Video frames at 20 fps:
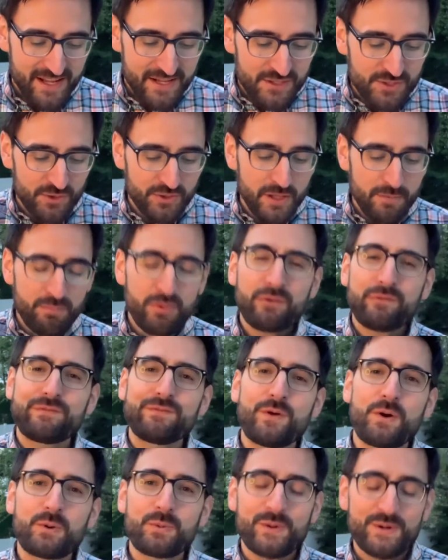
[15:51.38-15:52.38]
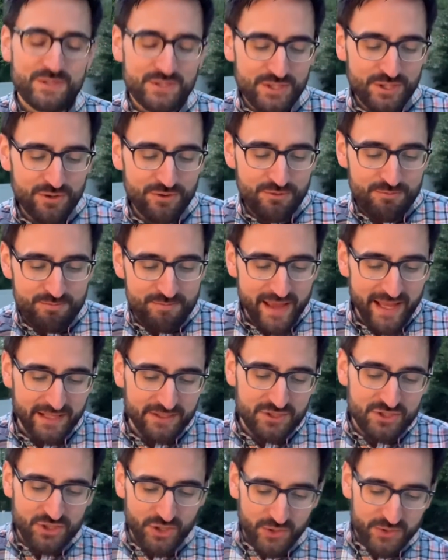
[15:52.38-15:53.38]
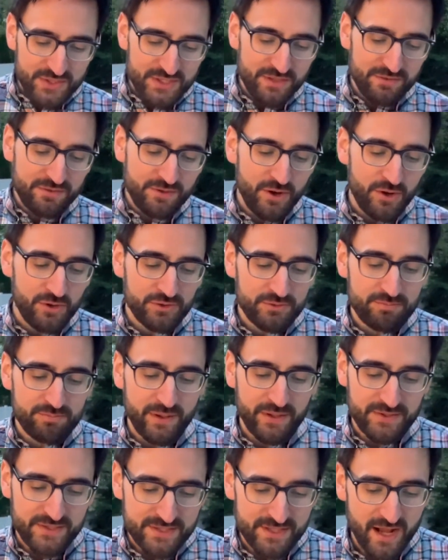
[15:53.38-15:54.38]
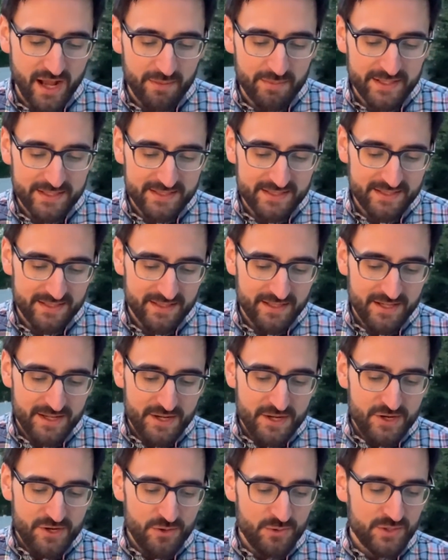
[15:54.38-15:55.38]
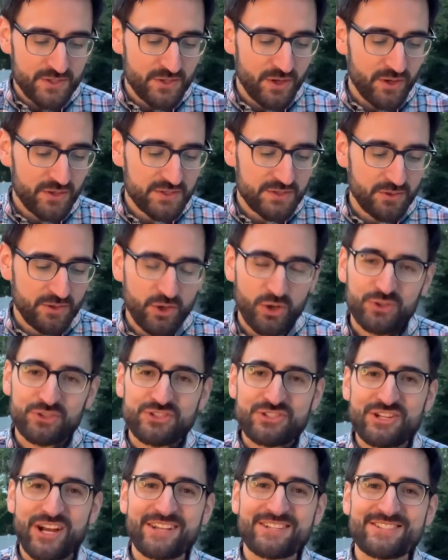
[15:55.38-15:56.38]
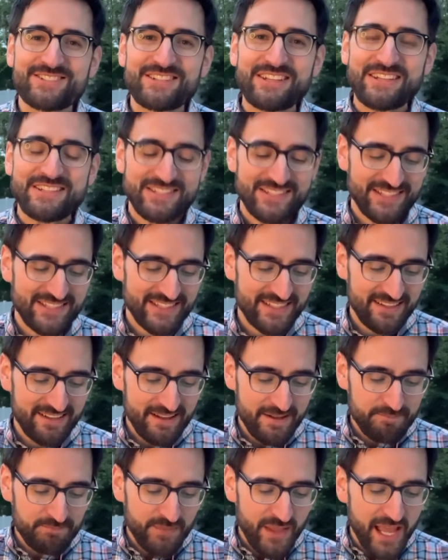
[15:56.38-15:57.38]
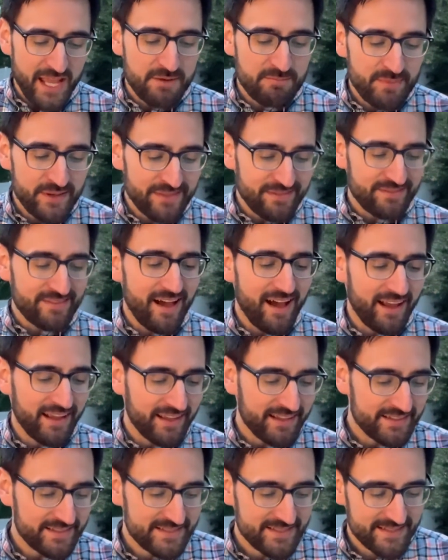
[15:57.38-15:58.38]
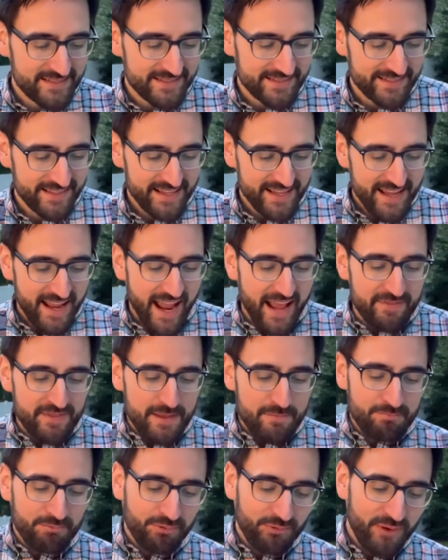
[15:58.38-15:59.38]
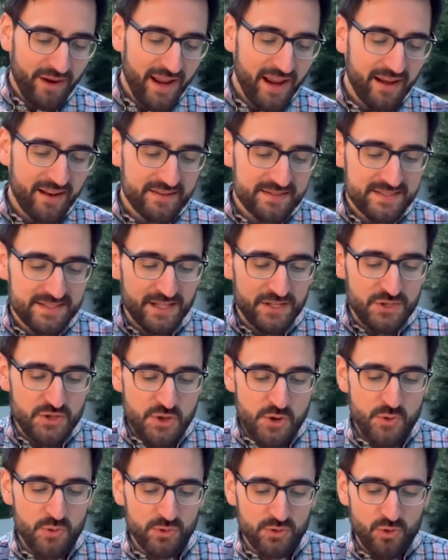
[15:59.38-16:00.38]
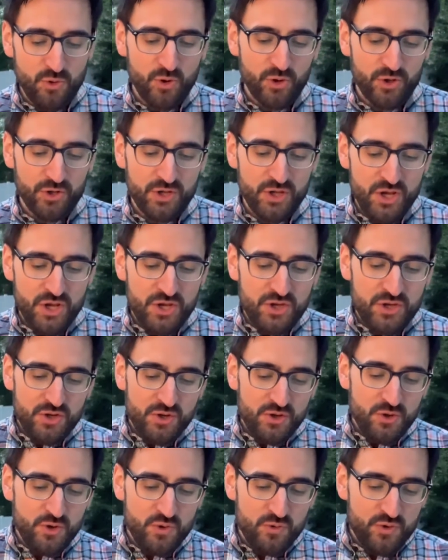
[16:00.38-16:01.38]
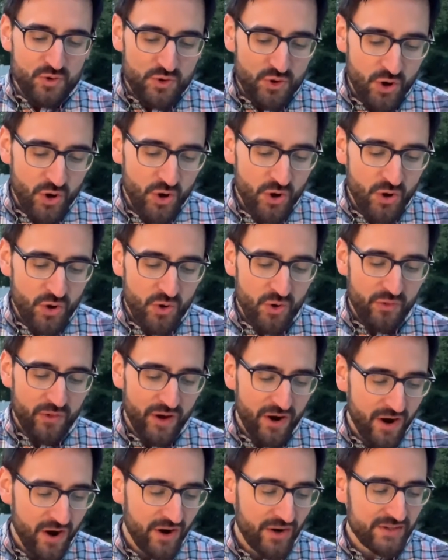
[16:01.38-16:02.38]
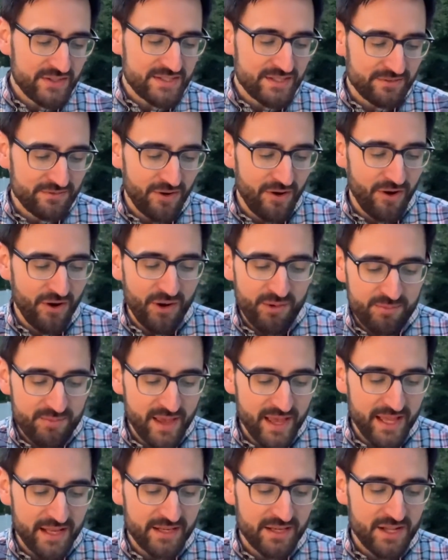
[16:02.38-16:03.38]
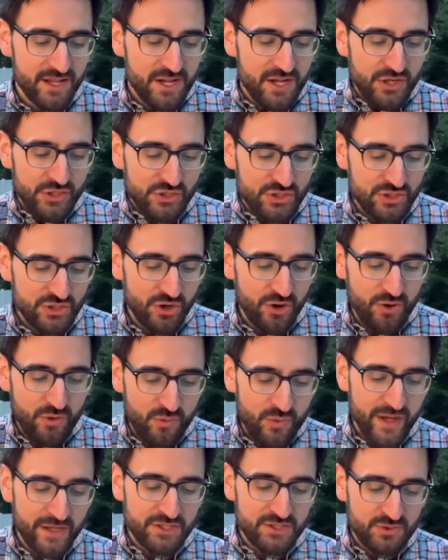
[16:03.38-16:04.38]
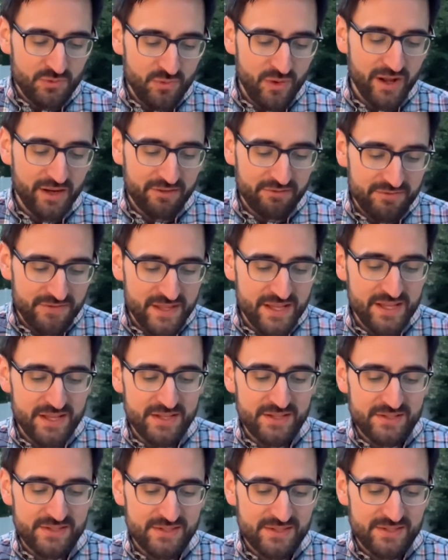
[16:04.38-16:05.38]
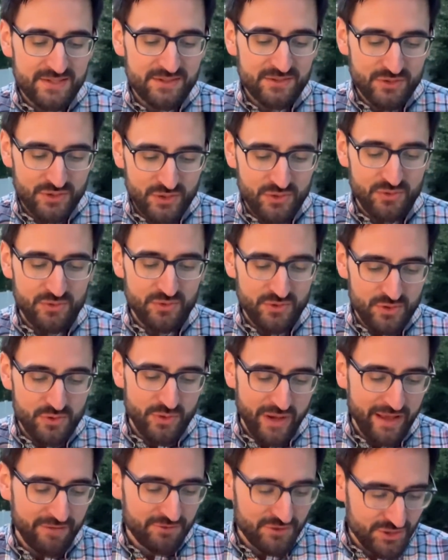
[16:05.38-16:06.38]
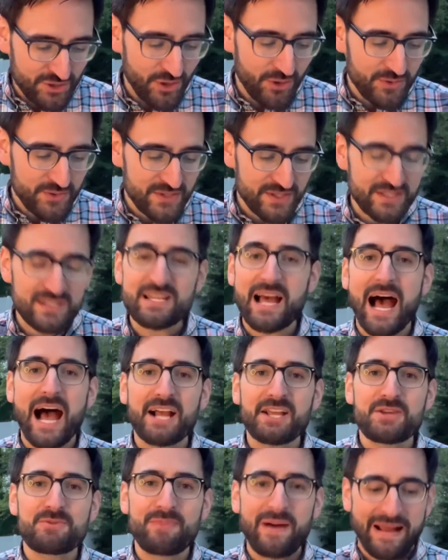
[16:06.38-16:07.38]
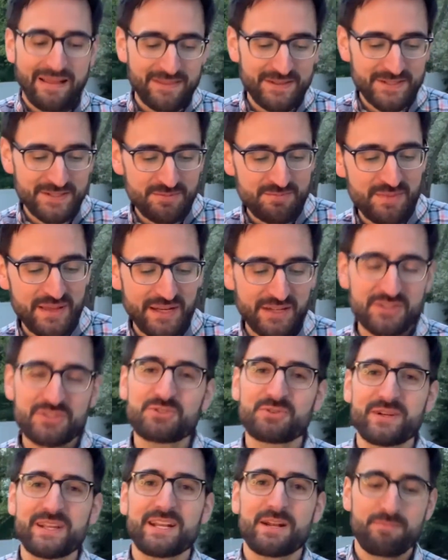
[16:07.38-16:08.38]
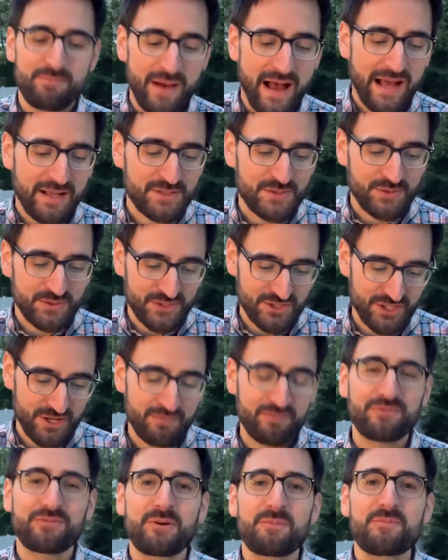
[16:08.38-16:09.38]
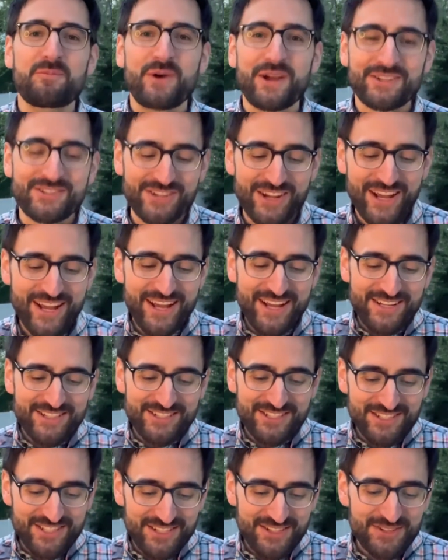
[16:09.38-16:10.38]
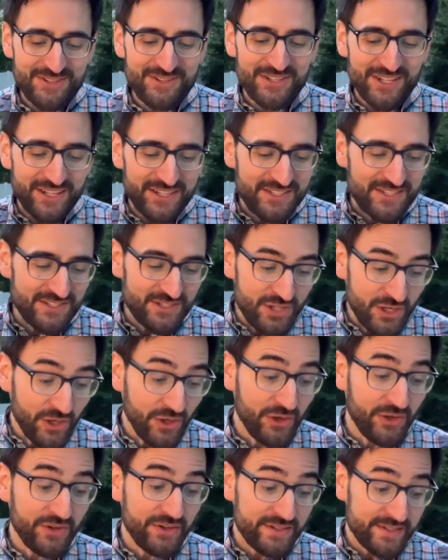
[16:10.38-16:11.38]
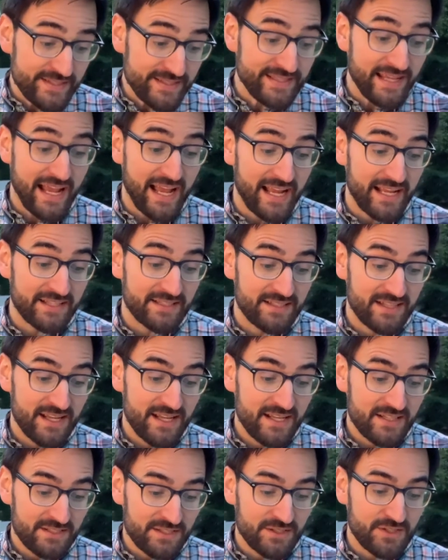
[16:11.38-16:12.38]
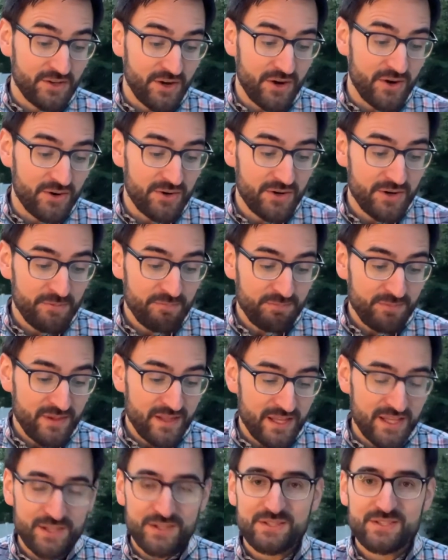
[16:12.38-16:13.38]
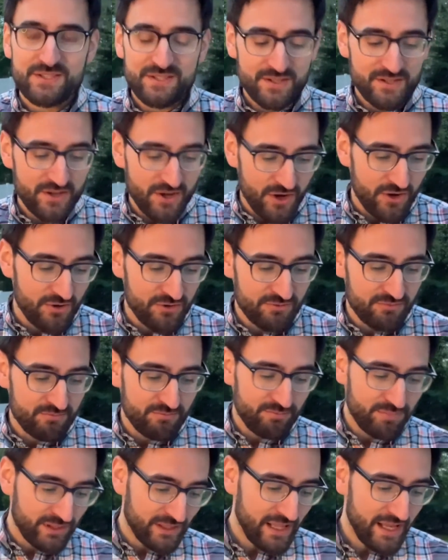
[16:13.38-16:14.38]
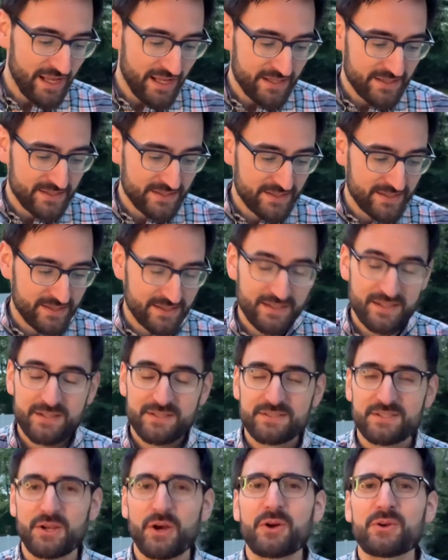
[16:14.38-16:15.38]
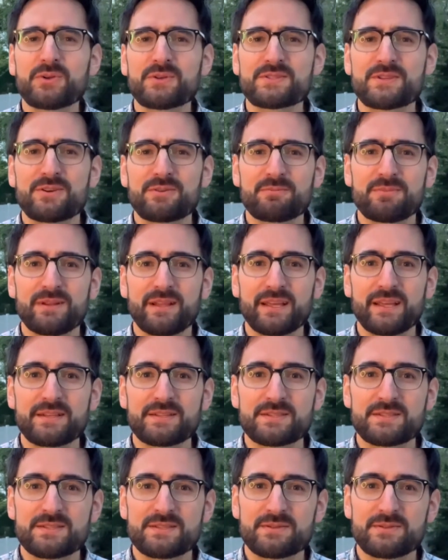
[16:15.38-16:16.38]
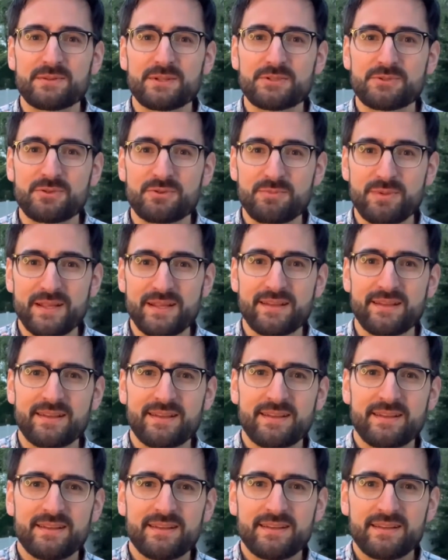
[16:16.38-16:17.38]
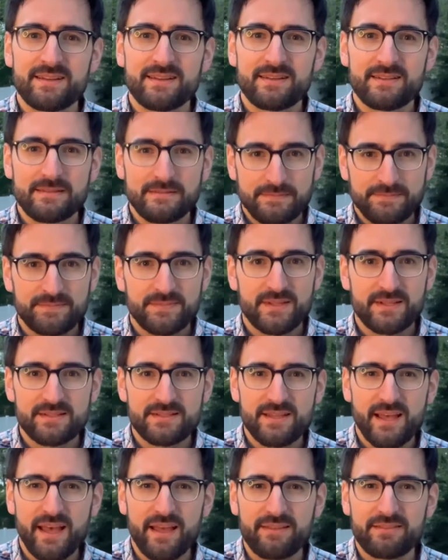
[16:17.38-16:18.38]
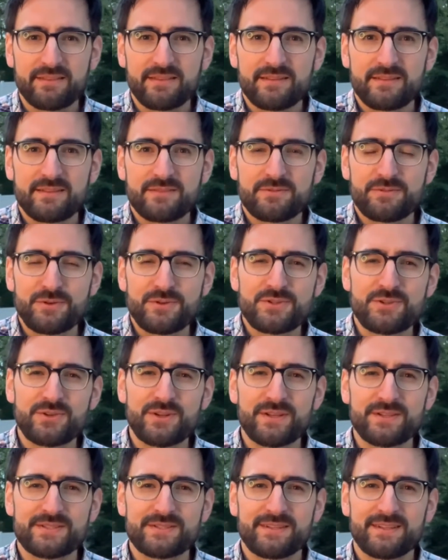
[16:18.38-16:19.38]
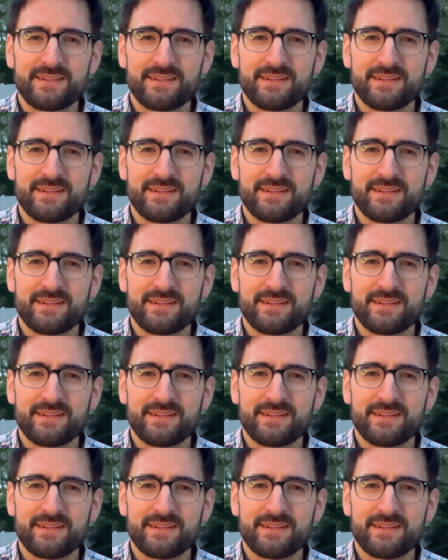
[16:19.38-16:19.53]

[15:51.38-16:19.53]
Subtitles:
So they put forward two men, Joseph called Barsabbas, who is also called Justus, and Matthias. And they prayed and said, you, Lord, who know the hearts of all men, show which one of these two you have chosen to occupy this ministry and apostleship from which Judas turned aside to go his own place. To go to his own place, which would be death for Judas.